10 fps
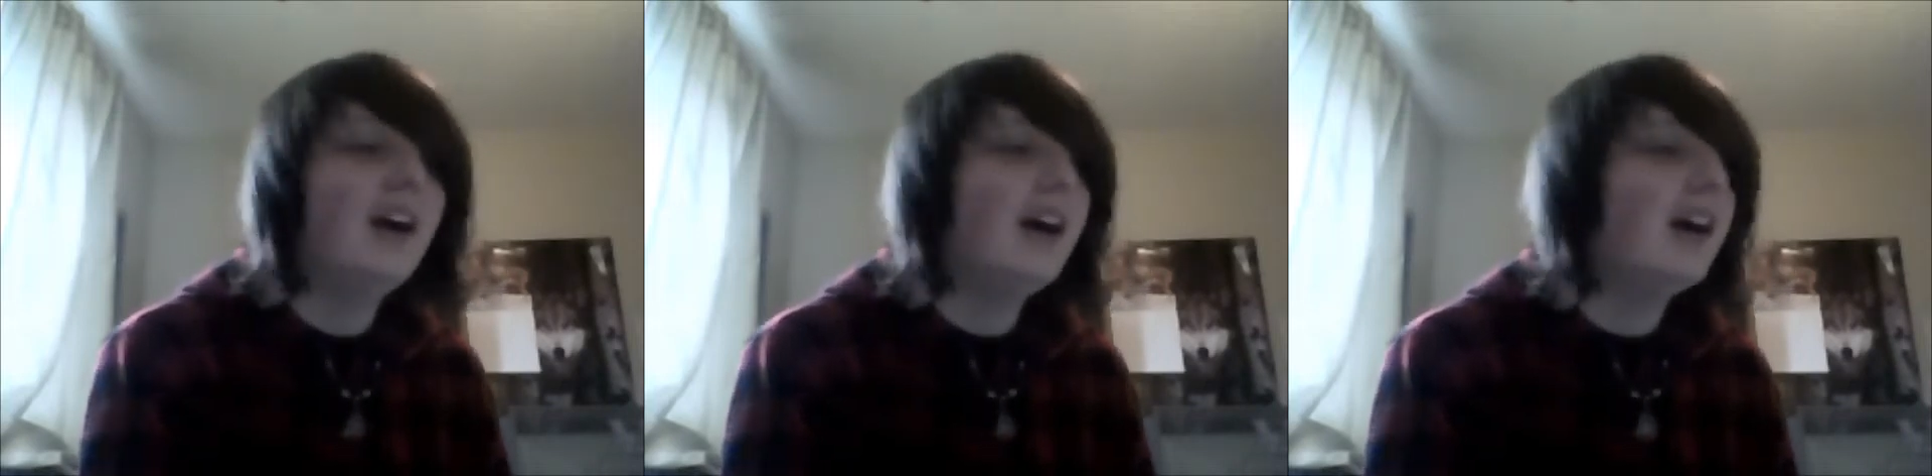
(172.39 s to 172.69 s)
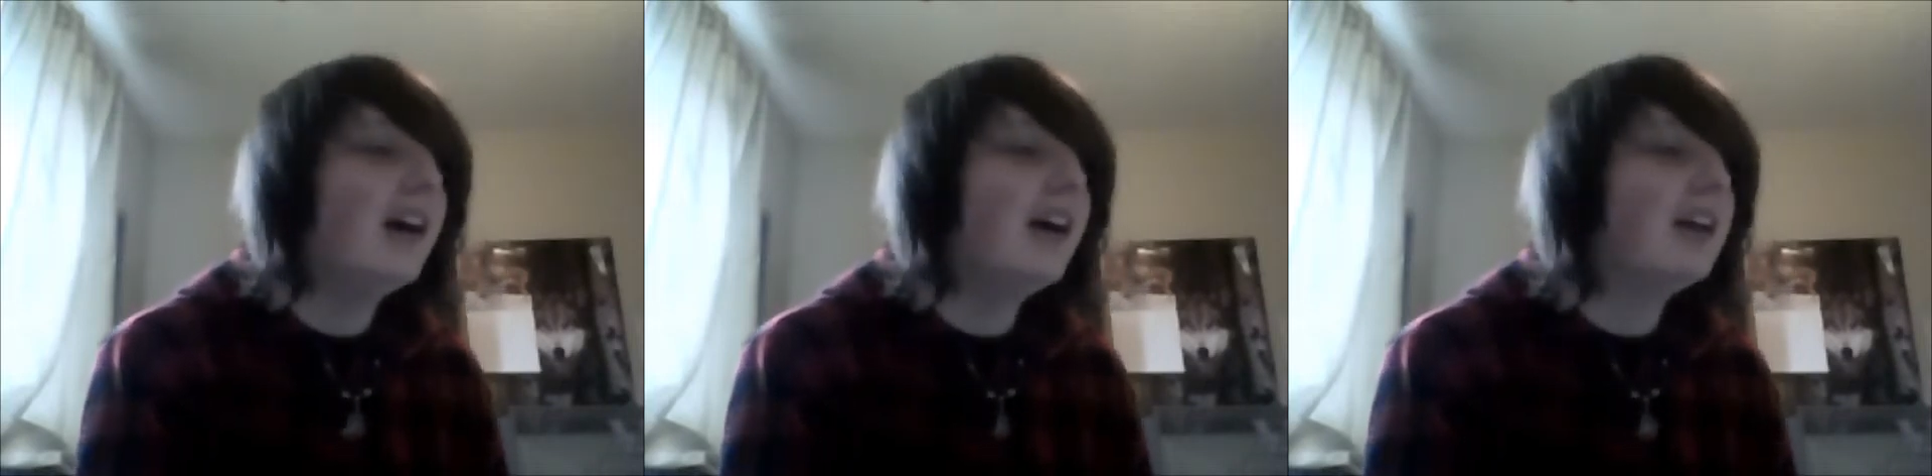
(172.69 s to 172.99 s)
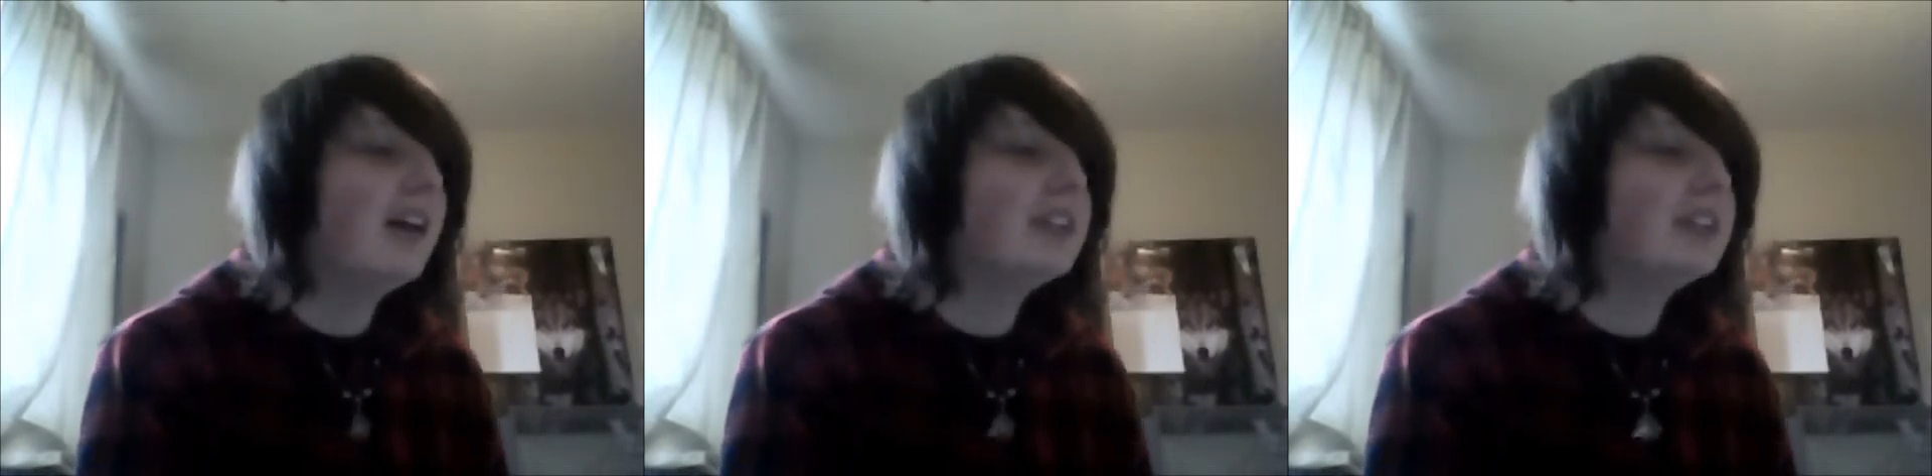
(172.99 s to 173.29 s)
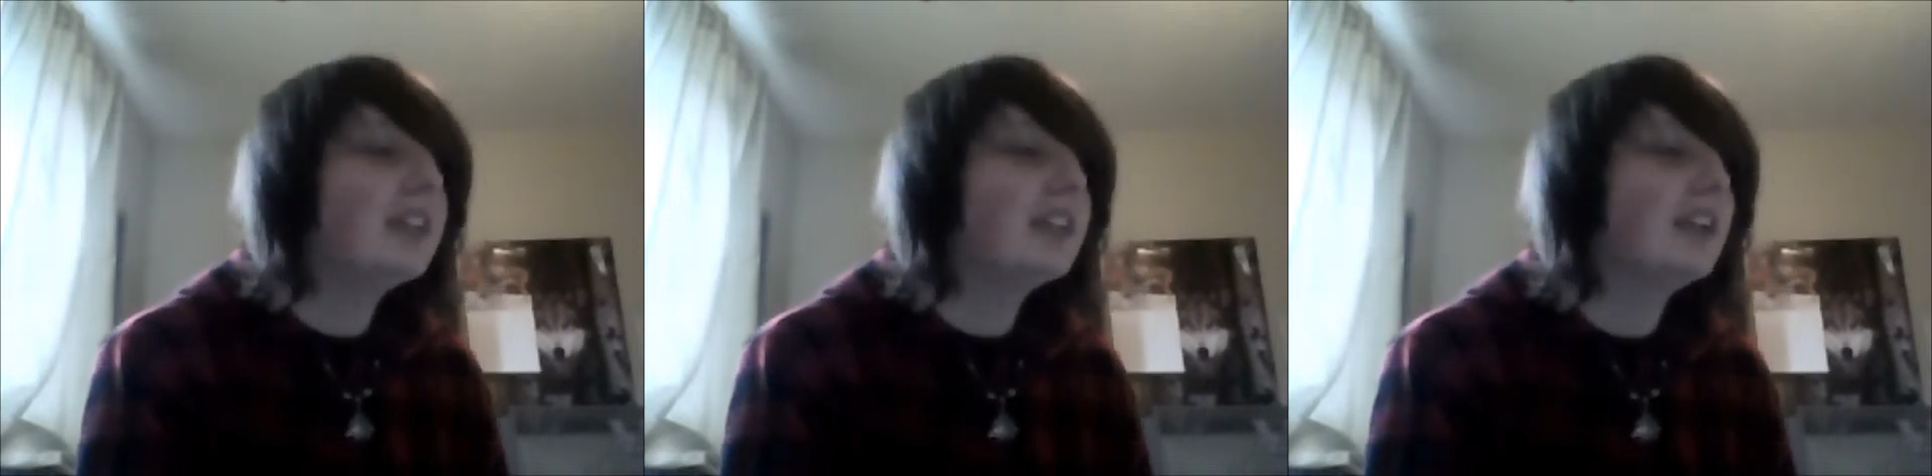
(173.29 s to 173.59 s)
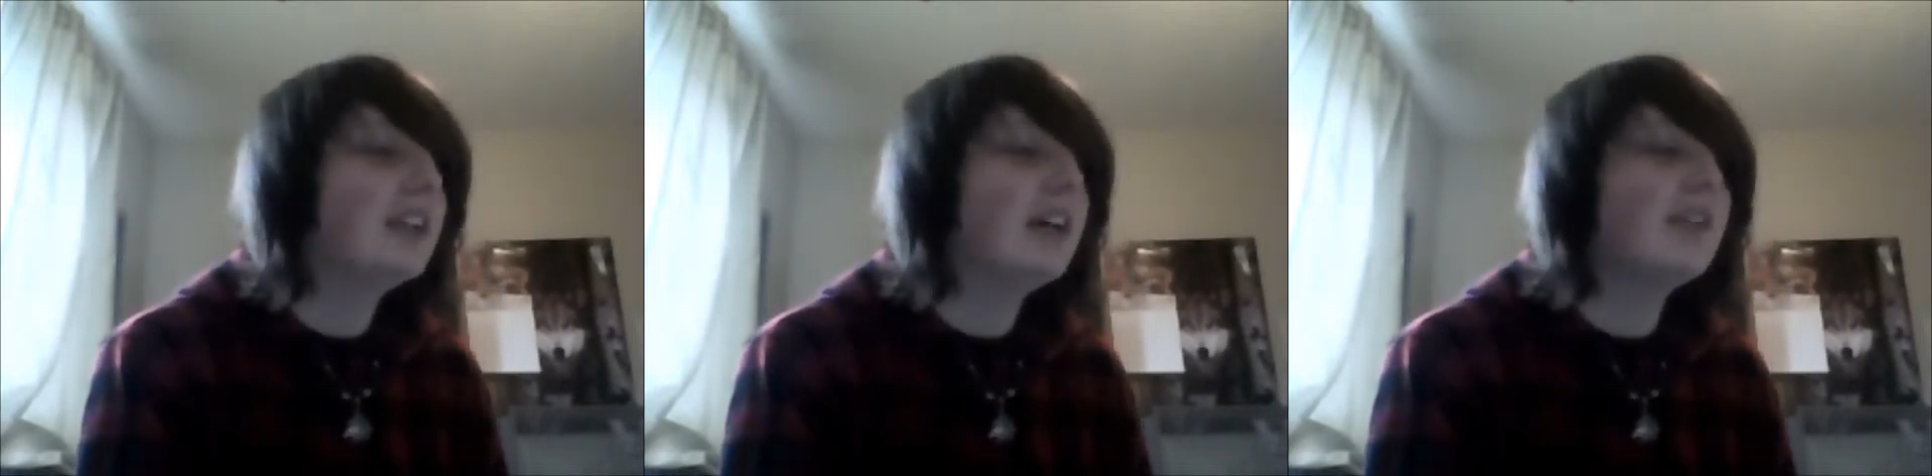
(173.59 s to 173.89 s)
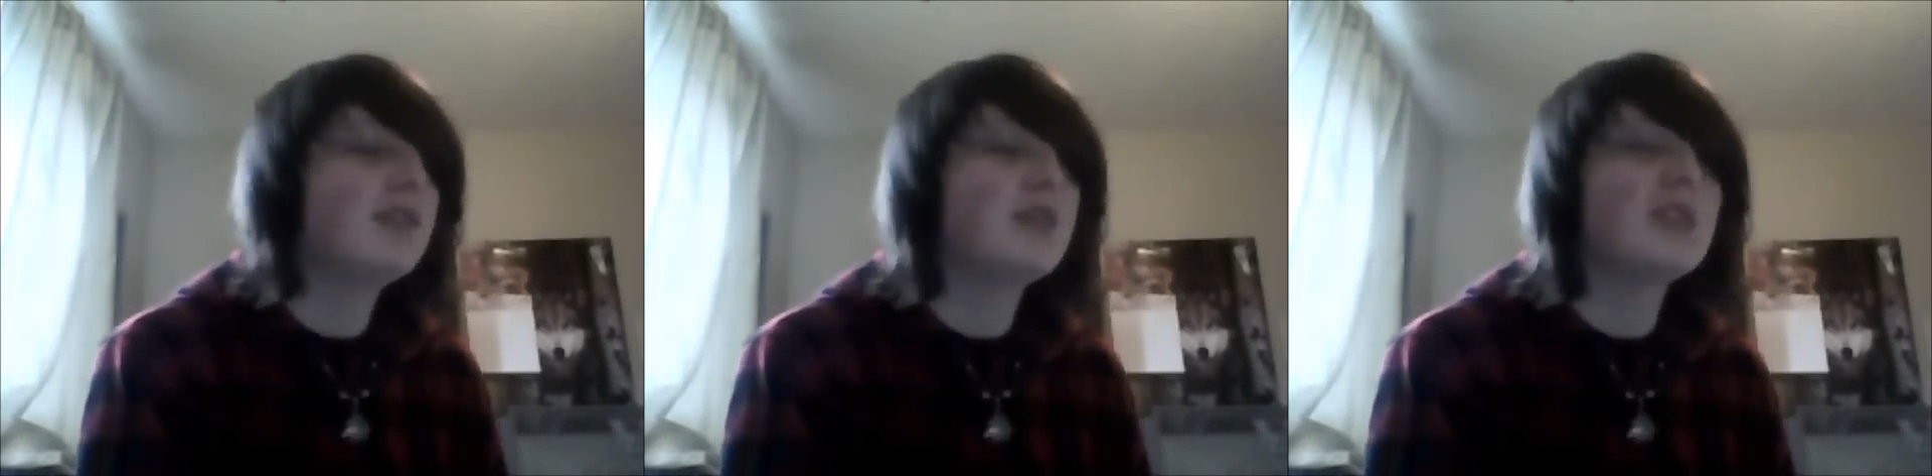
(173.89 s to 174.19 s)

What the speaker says: Let's see. And then I have two